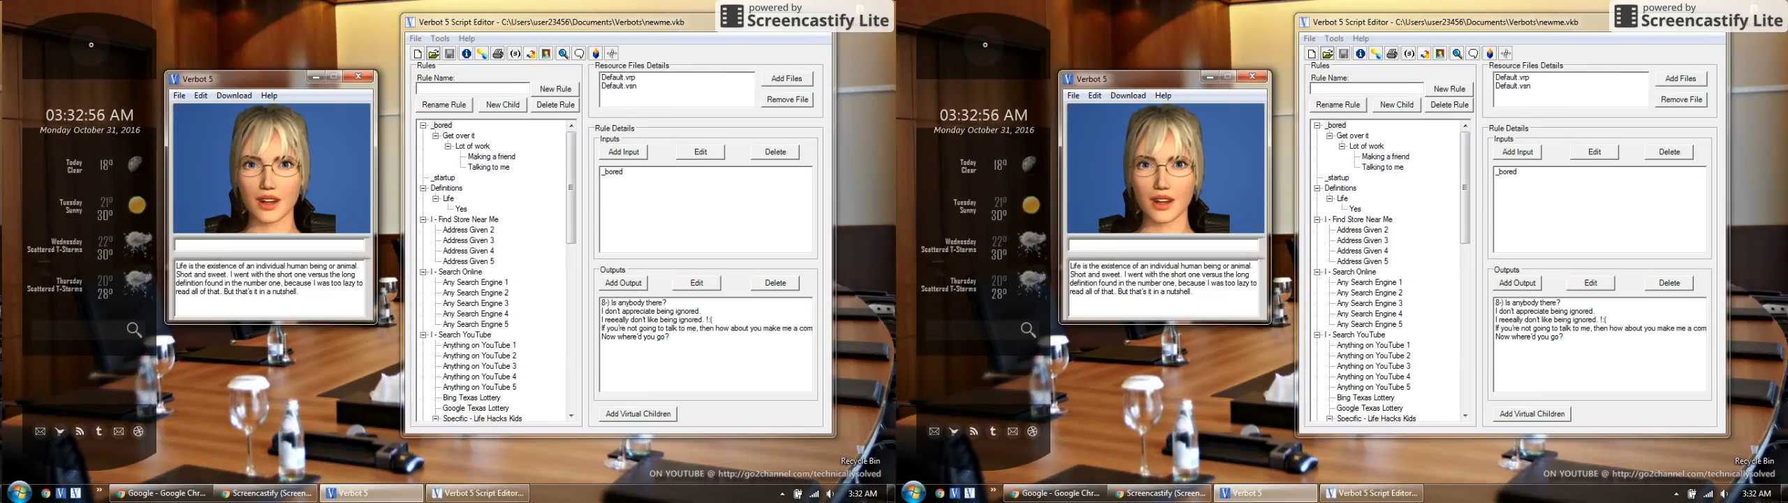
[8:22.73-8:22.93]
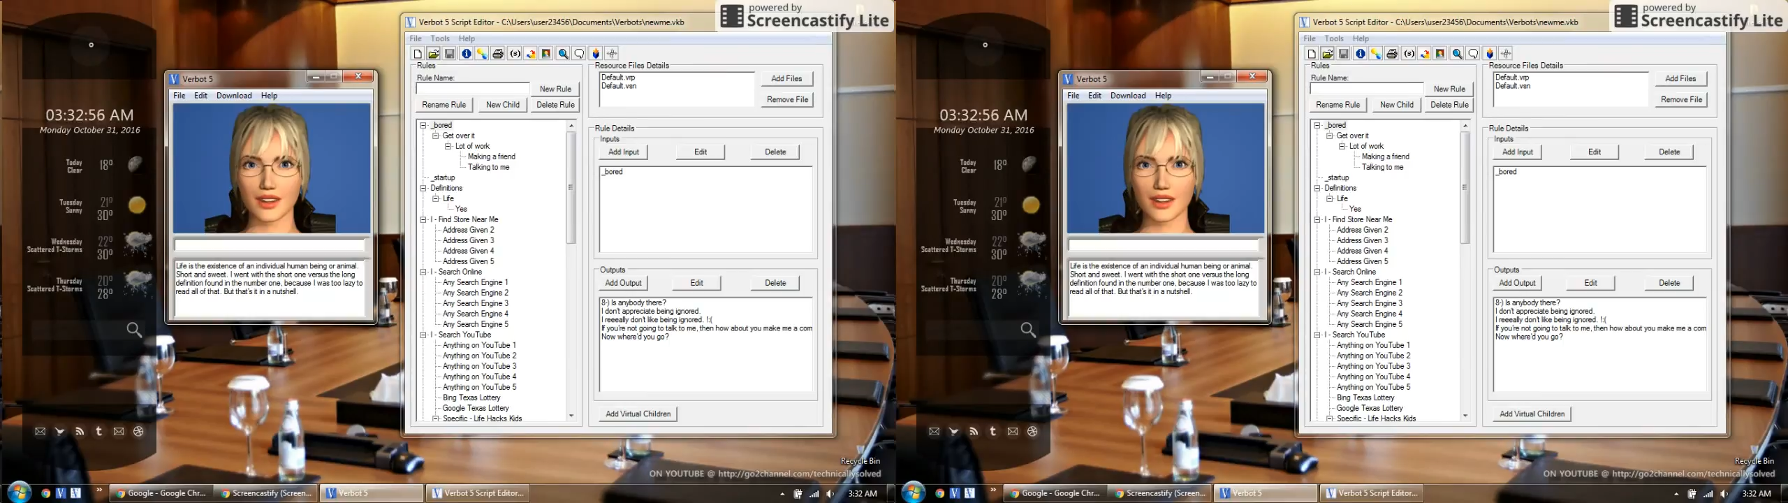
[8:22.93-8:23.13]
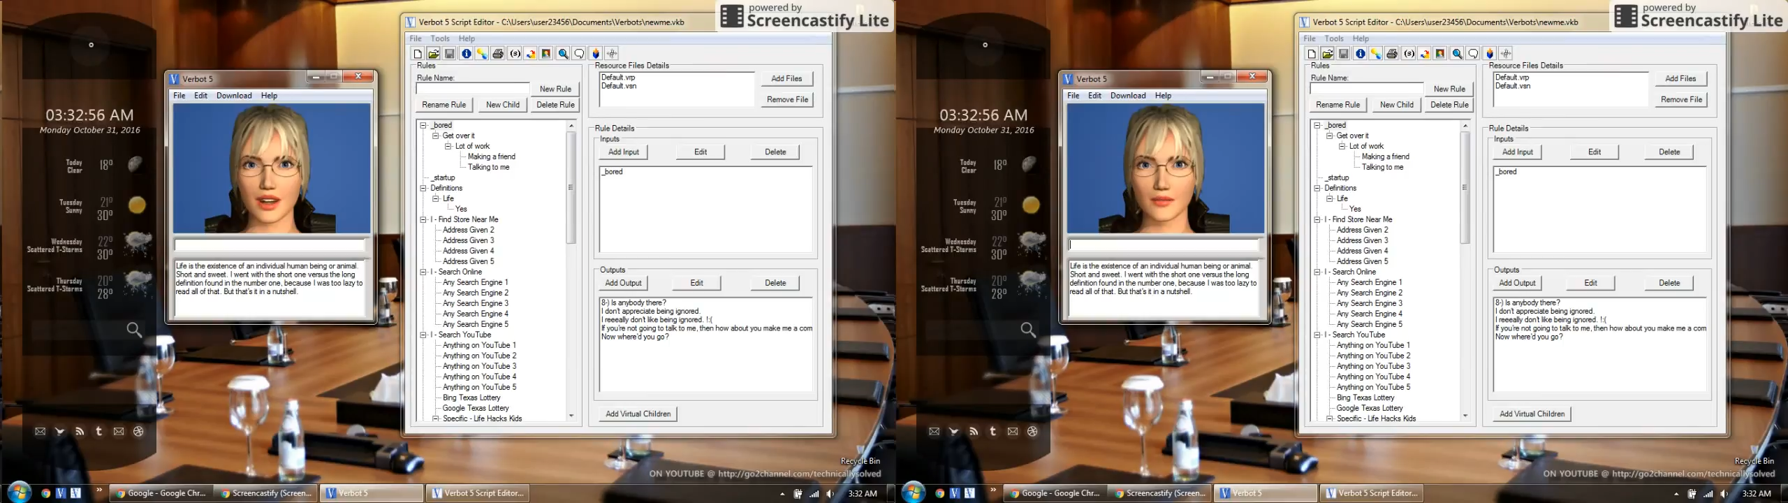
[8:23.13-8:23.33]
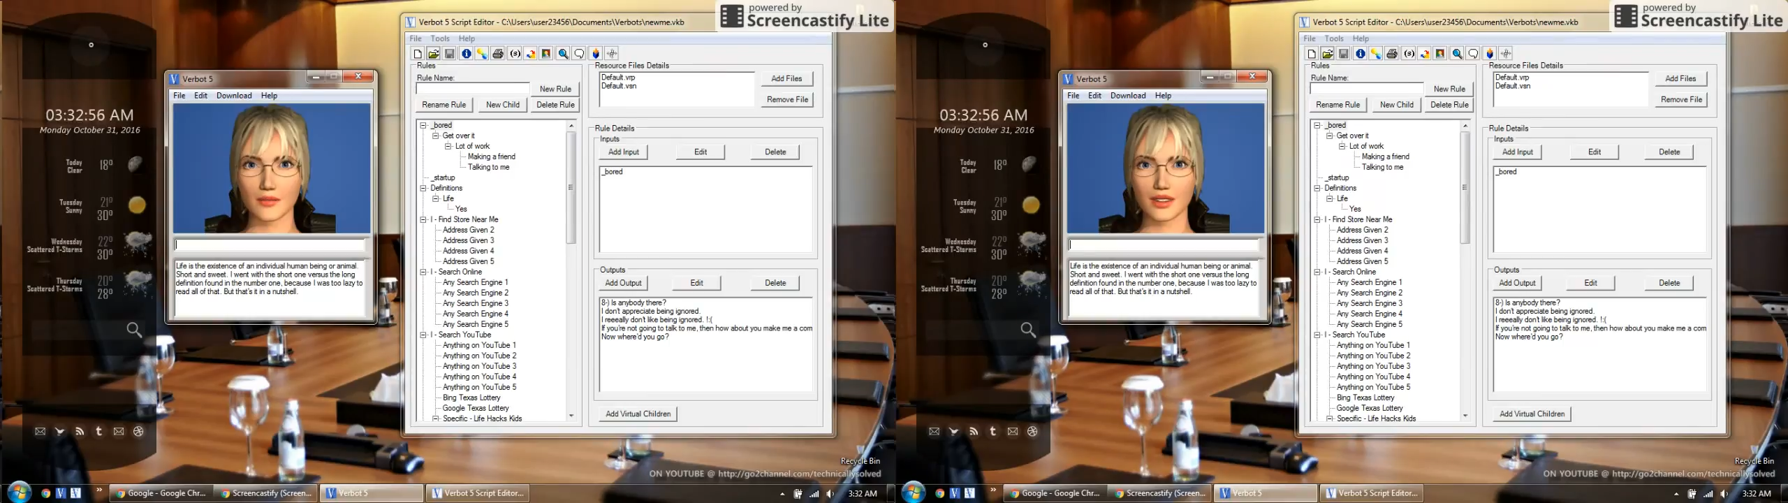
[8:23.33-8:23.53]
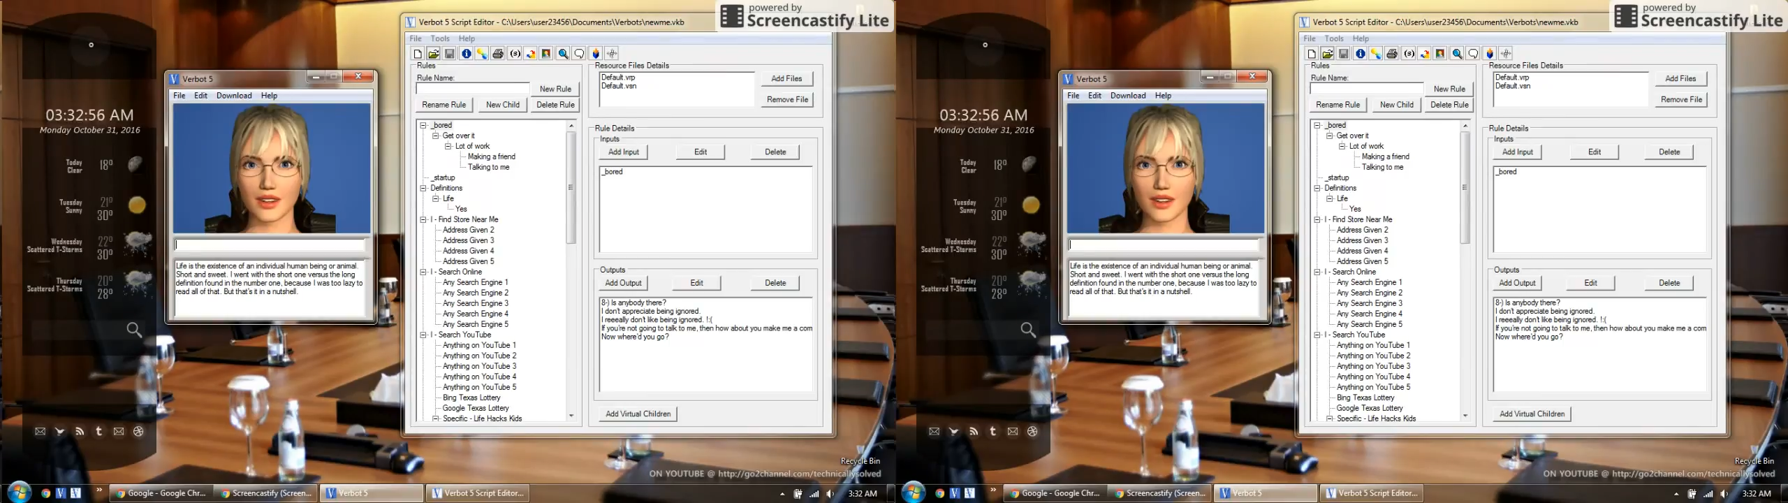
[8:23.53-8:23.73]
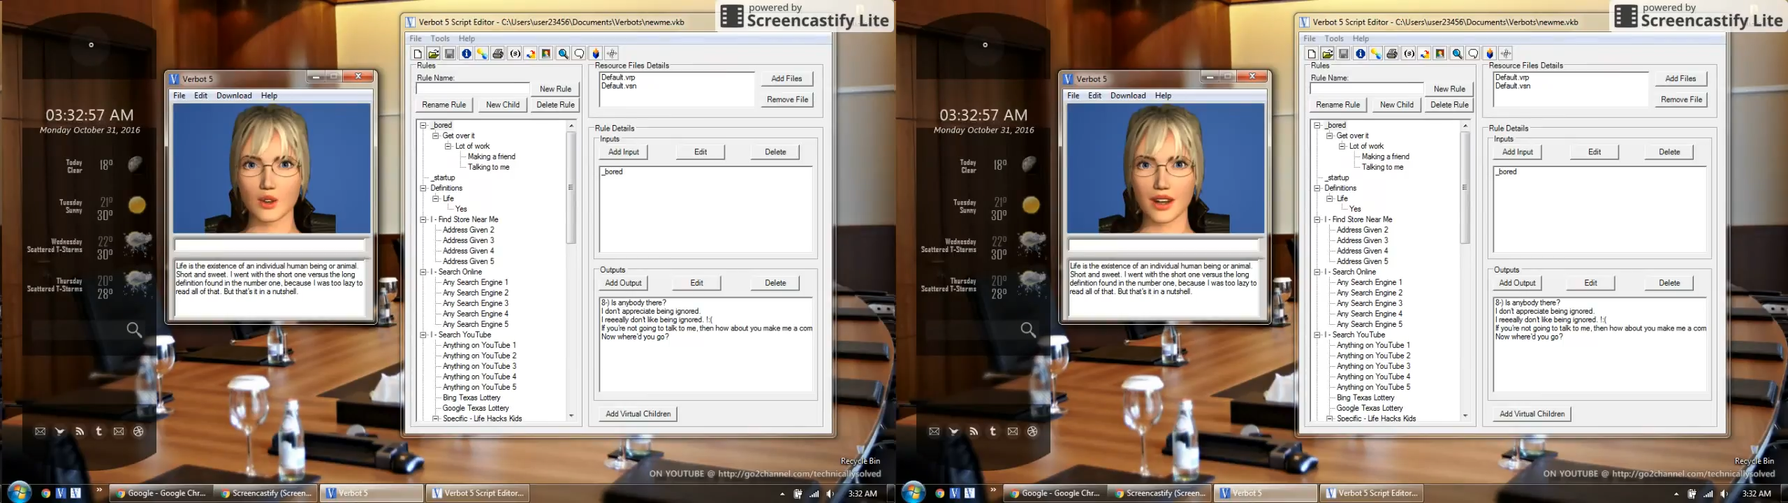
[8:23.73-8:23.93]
individual human being